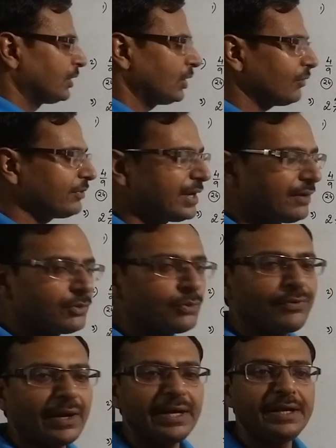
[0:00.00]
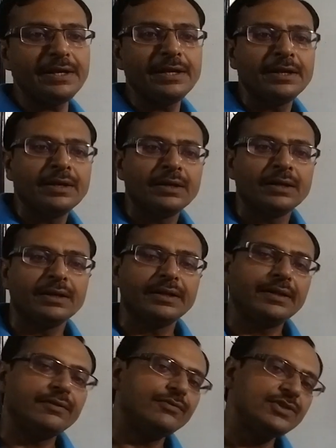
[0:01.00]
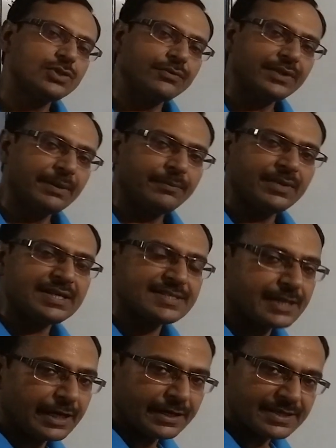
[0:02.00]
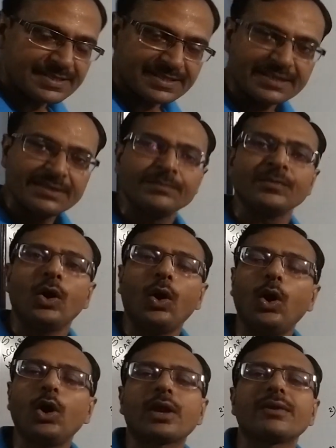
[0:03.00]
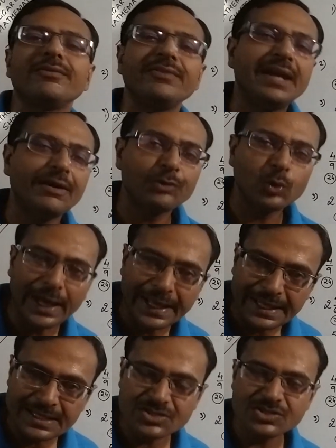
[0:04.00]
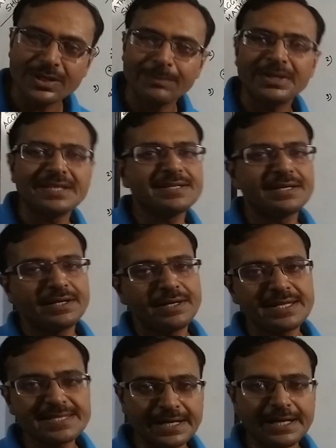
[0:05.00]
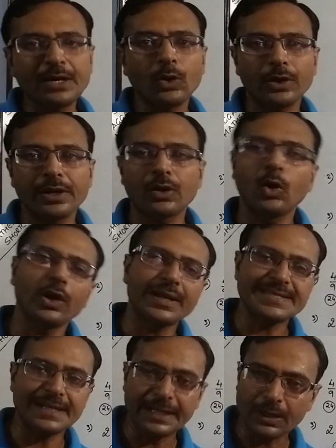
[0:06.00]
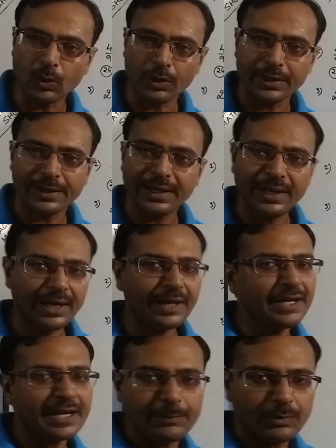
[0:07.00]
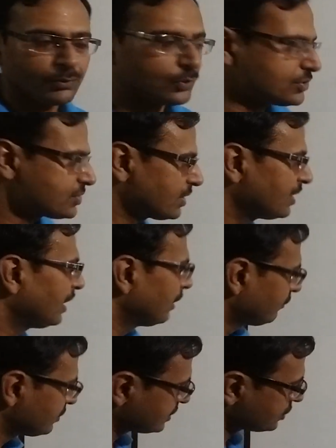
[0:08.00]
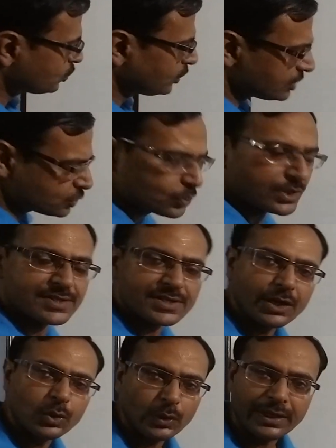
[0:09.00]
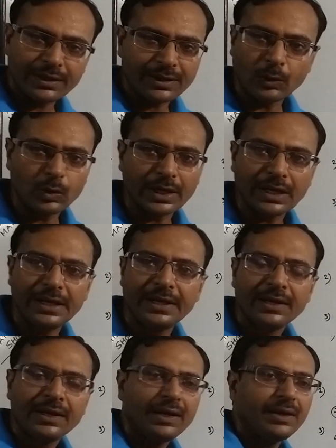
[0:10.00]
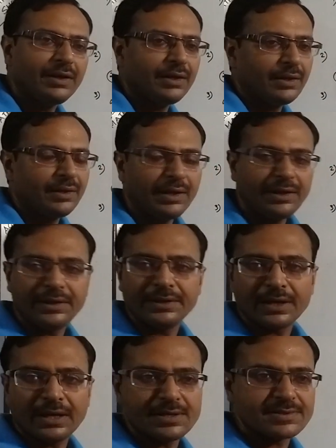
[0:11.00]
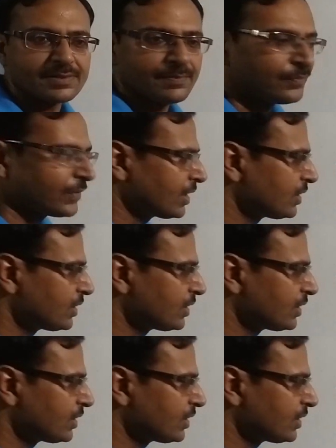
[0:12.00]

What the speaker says: Now we have to find which of them is greatest, or we have to arrange them in descending order or ascending order. Any type of question which the junior students are doing regularly in the class.